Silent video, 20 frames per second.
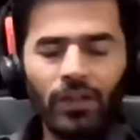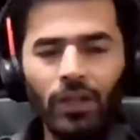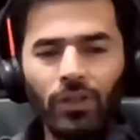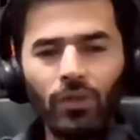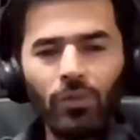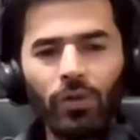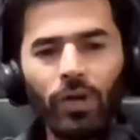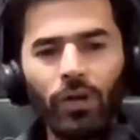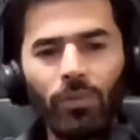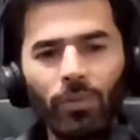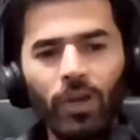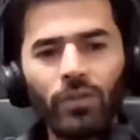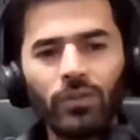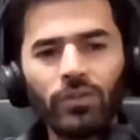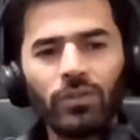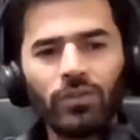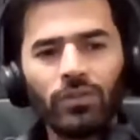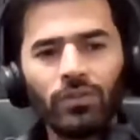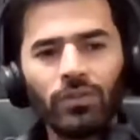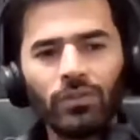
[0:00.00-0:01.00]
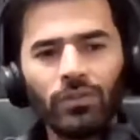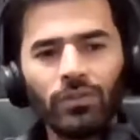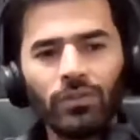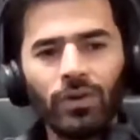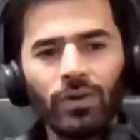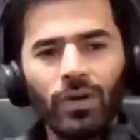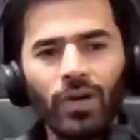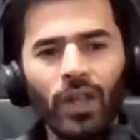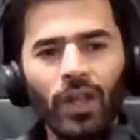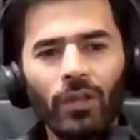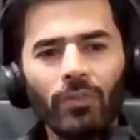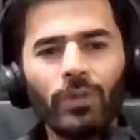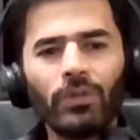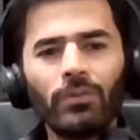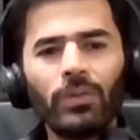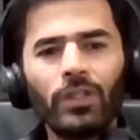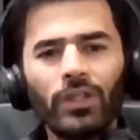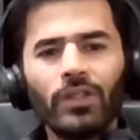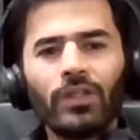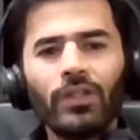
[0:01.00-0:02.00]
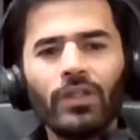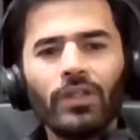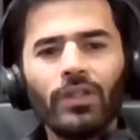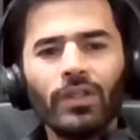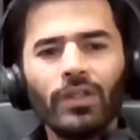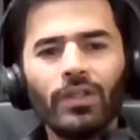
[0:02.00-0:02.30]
thank you very much for helping me,